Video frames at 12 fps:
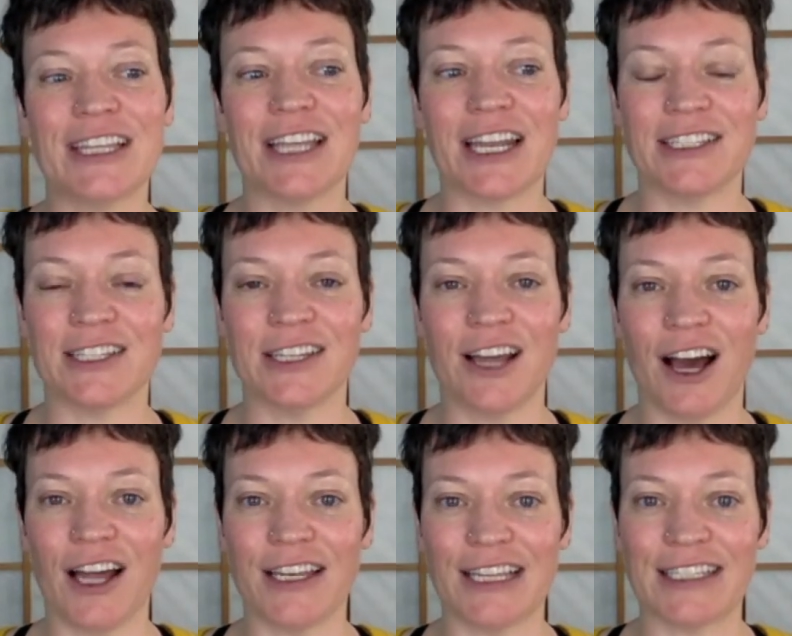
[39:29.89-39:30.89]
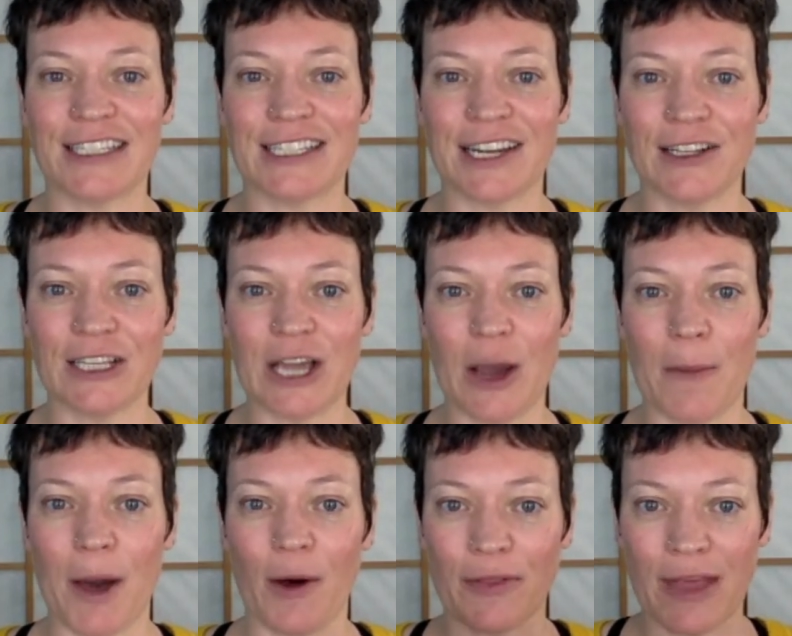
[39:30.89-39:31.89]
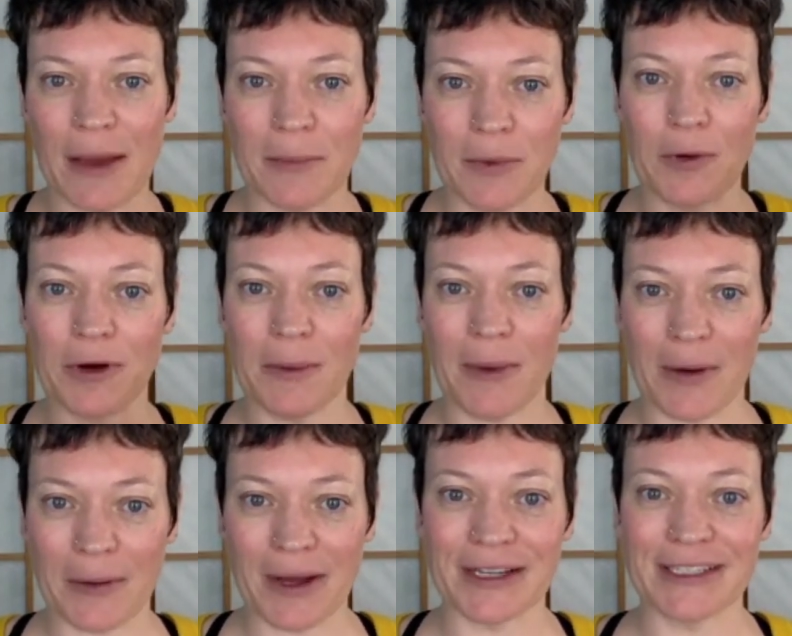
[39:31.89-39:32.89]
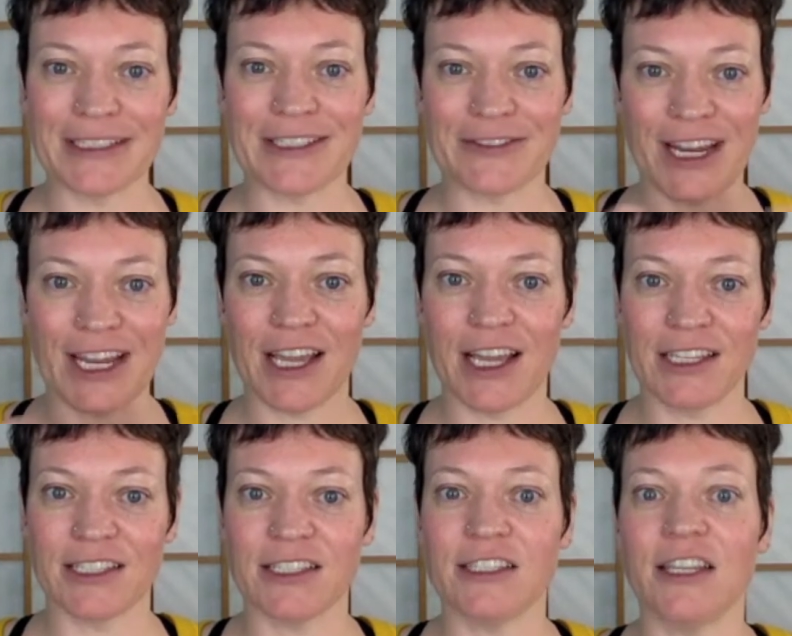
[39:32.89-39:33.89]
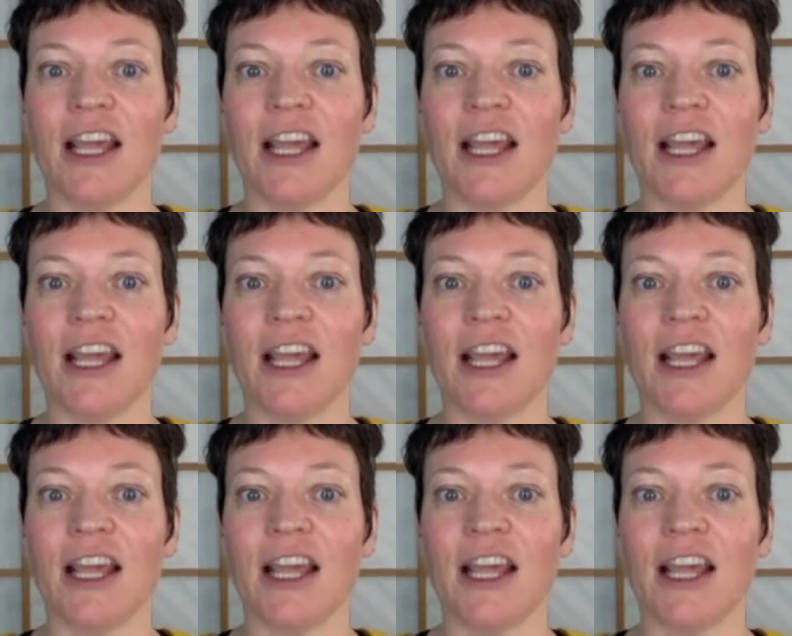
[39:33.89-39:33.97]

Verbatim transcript: that it's not necessarily about them or about us right it's